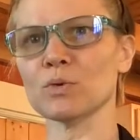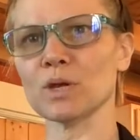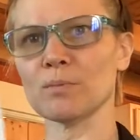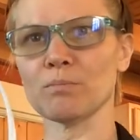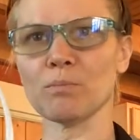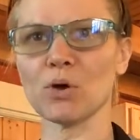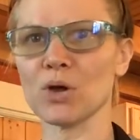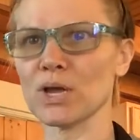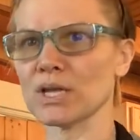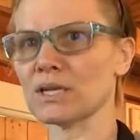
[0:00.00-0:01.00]
can
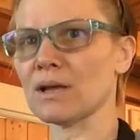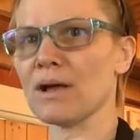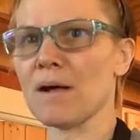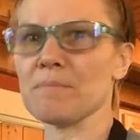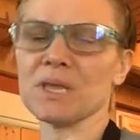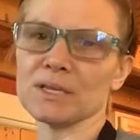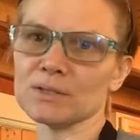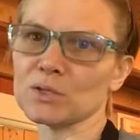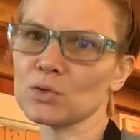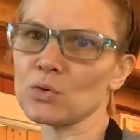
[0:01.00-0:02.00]
put in
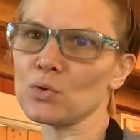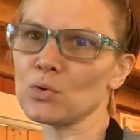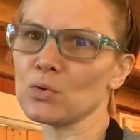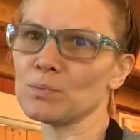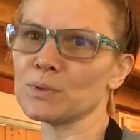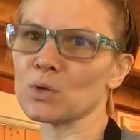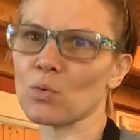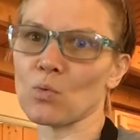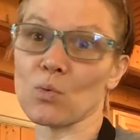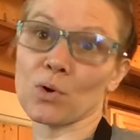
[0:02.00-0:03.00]
soups
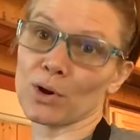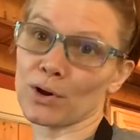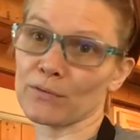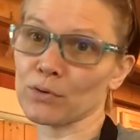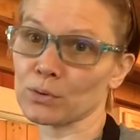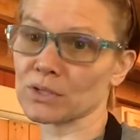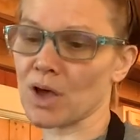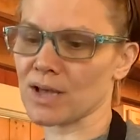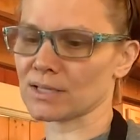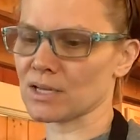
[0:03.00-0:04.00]
or fruit
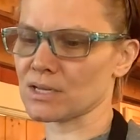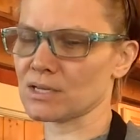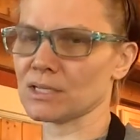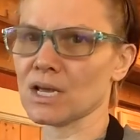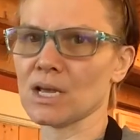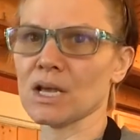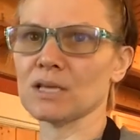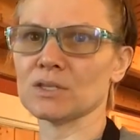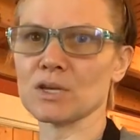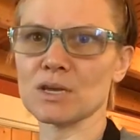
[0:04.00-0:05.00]
sauces
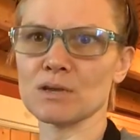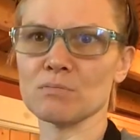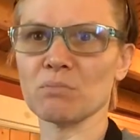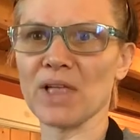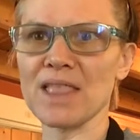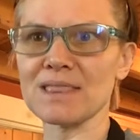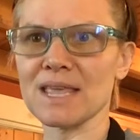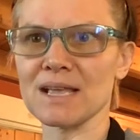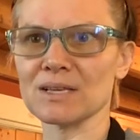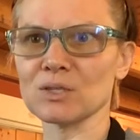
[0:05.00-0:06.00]
to blend
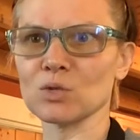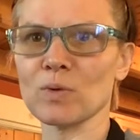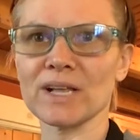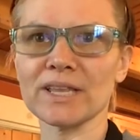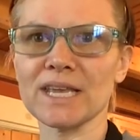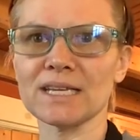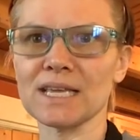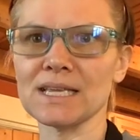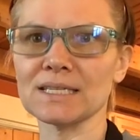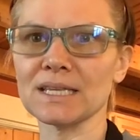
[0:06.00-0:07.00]
things quickly and
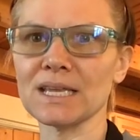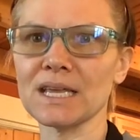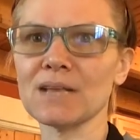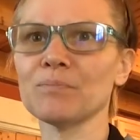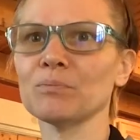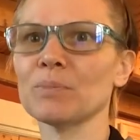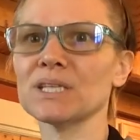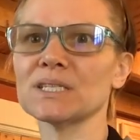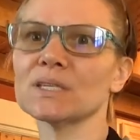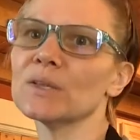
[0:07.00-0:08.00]
easily, but
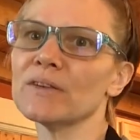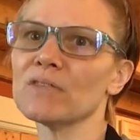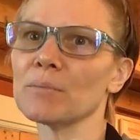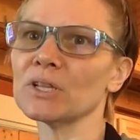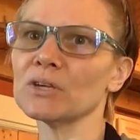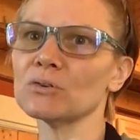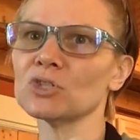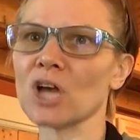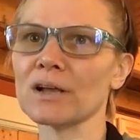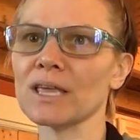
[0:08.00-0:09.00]
still leave them a little
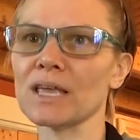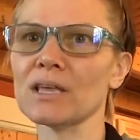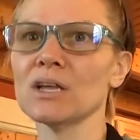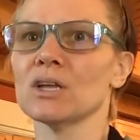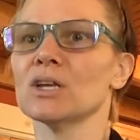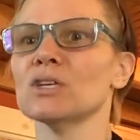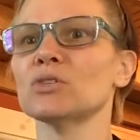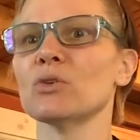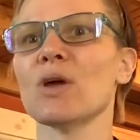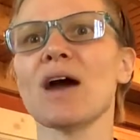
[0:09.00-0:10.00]
chunky. So
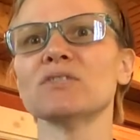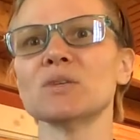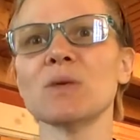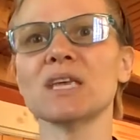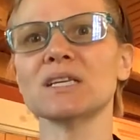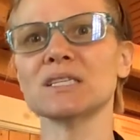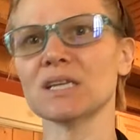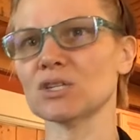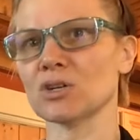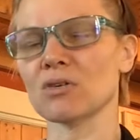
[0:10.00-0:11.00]
you have to make a
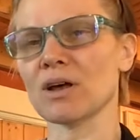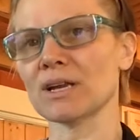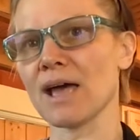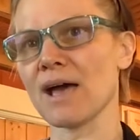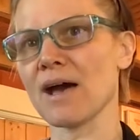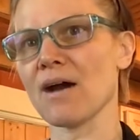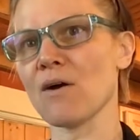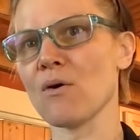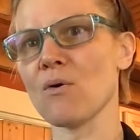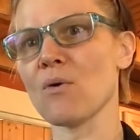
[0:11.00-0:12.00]
decision on
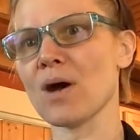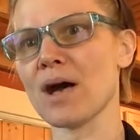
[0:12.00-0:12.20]
how